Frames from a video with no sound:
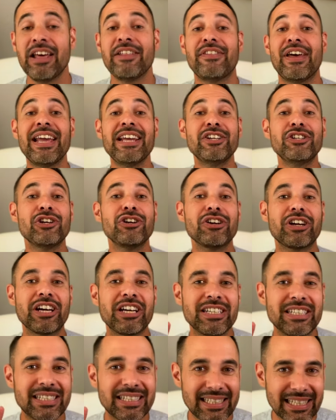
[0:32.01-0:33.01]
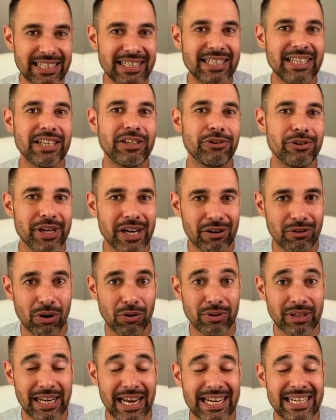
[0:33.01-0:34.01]
They took a
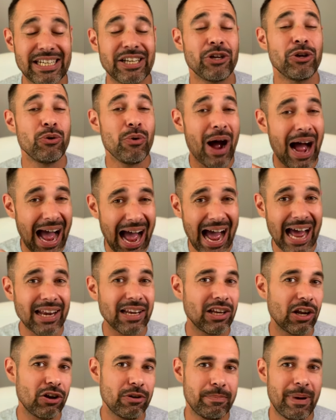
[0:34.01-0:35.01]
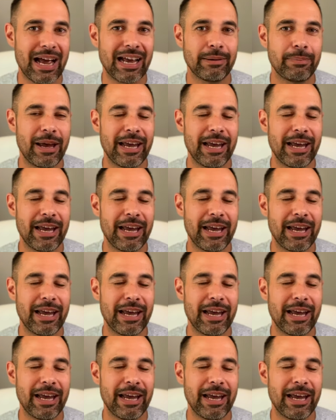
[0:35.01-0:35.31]
63-year-old lady who had low back